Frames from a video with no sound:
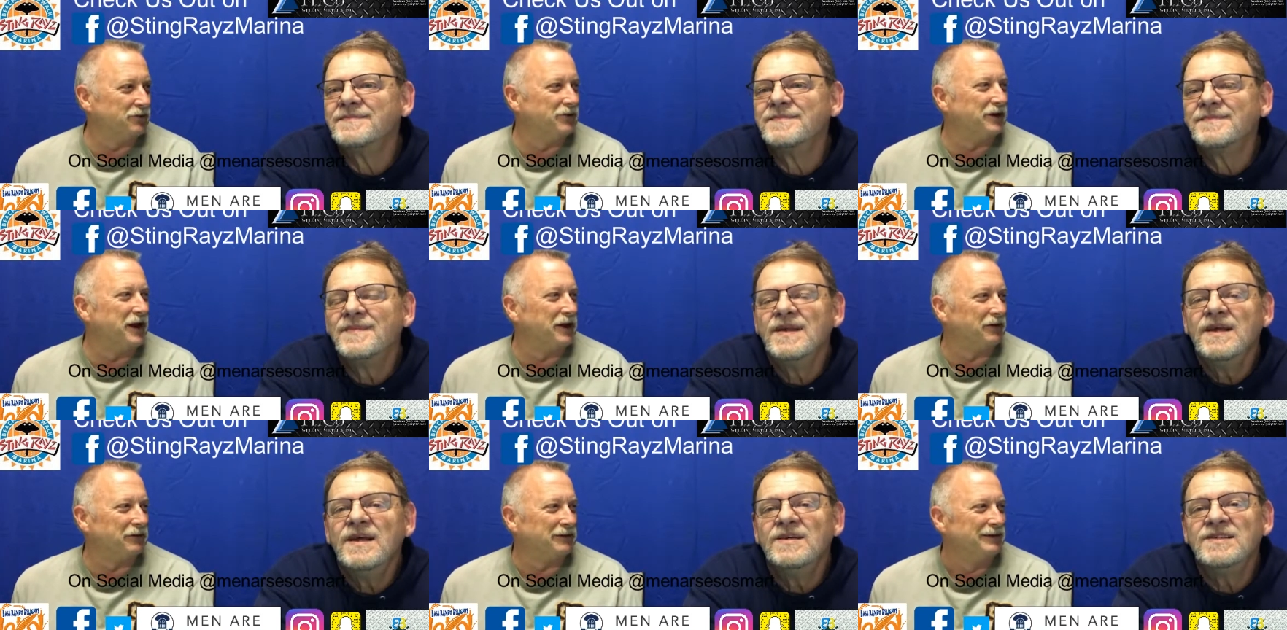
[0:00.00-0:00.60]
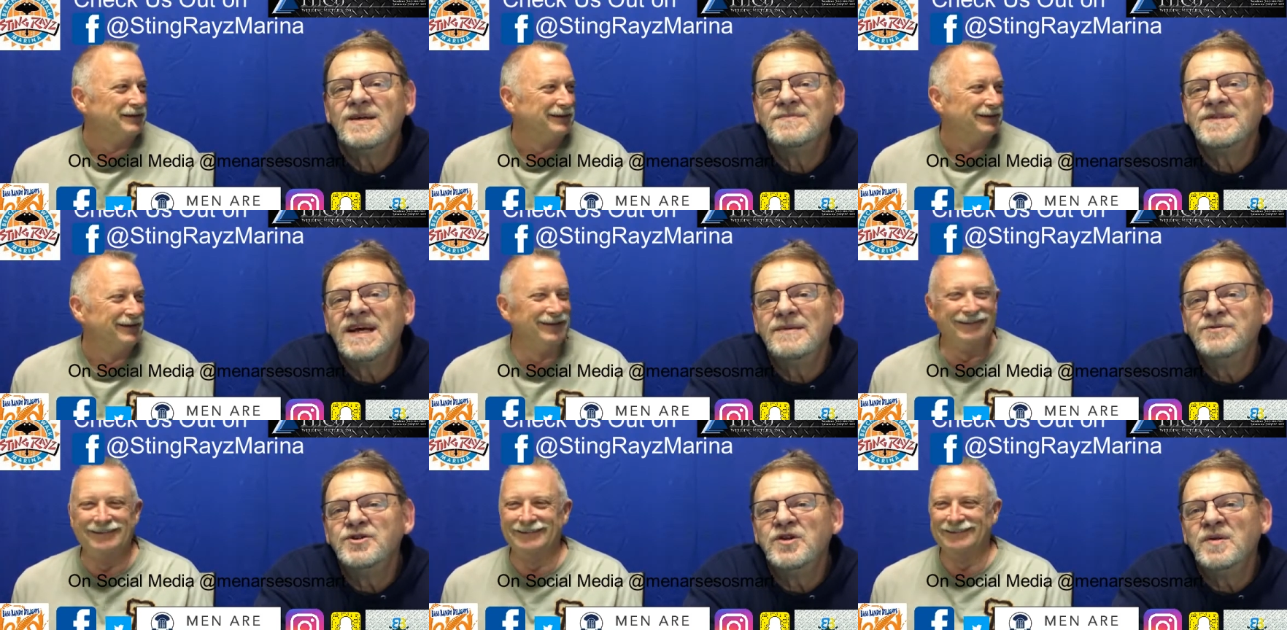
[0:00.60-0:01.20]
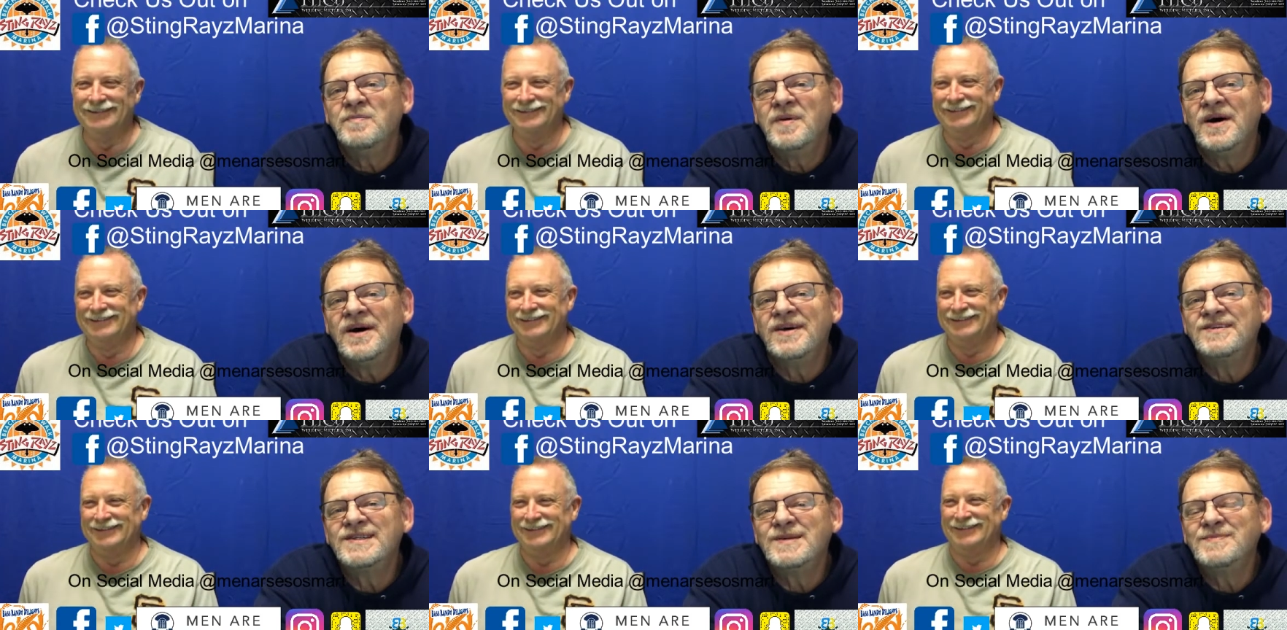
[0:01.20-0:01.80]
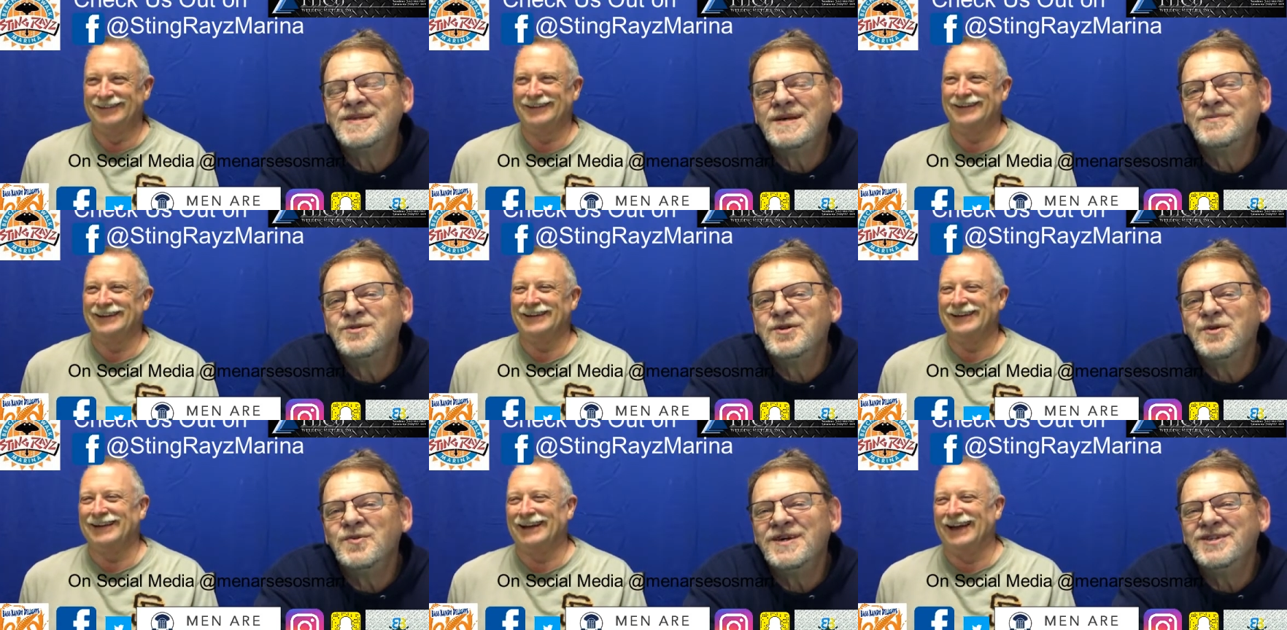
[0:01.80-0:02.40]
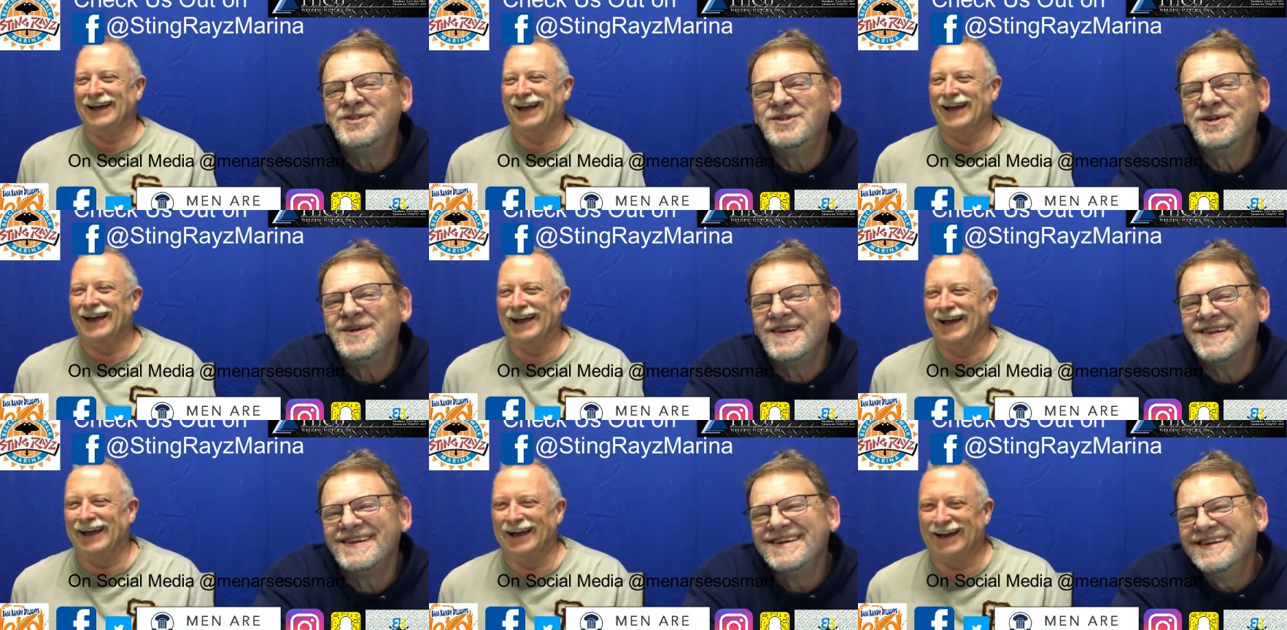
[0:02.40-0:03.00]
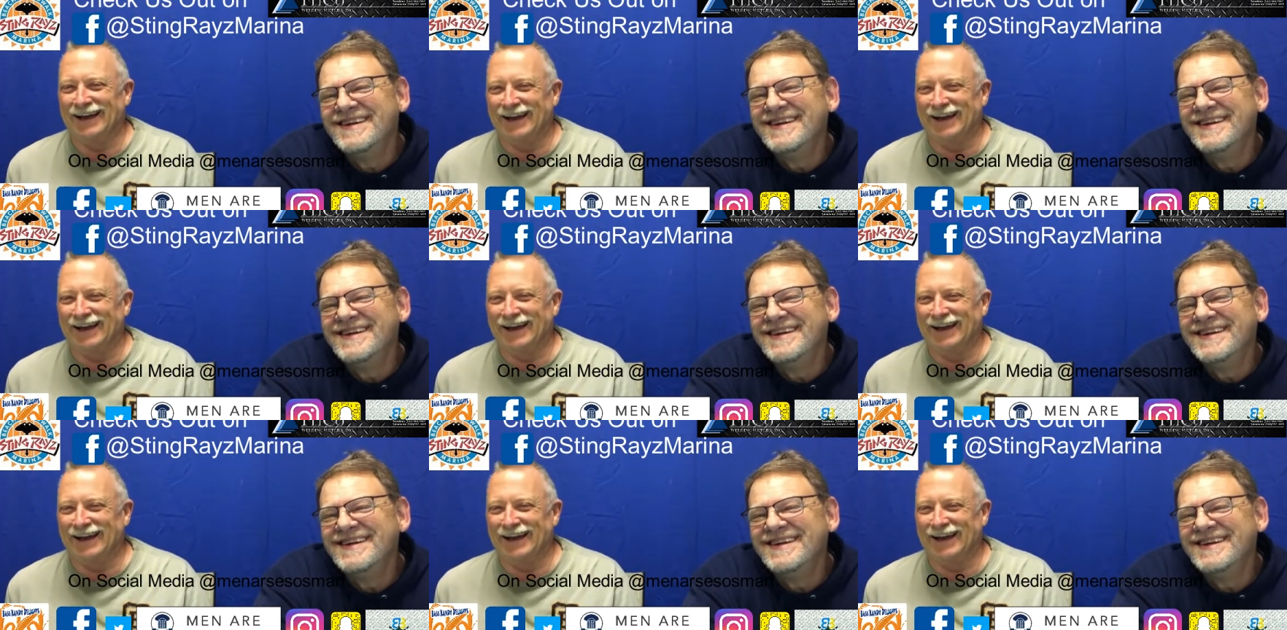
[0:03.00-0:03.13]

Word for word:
Speaker 1: you're the nail.
Speaker 2: Sometimes you're the bug, sometimes you're the windshield.